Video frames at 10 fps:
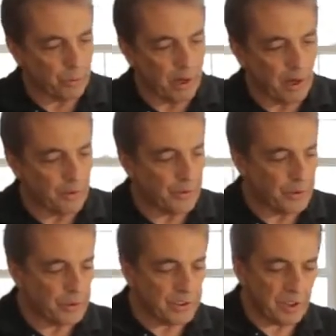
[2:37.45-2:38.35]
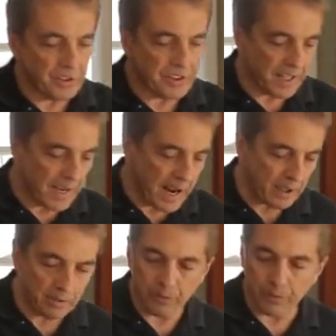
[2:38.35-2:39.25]
where if you used our
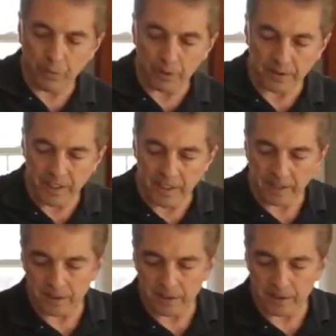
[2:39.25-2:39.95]
Cyacryl 14,